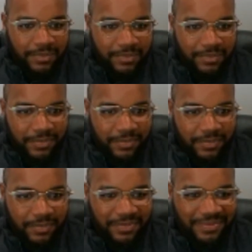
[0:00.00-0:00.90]
We
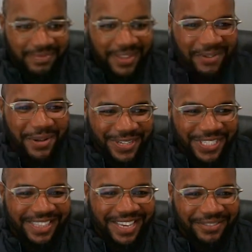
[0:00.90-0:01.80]
appreciate that. We
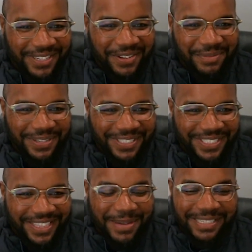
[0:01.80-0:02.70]
definitely appreciate that. It means a
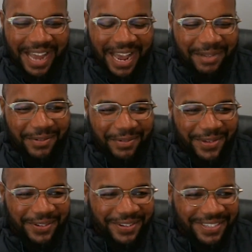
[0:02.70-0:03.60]
lot coming from you, Chris.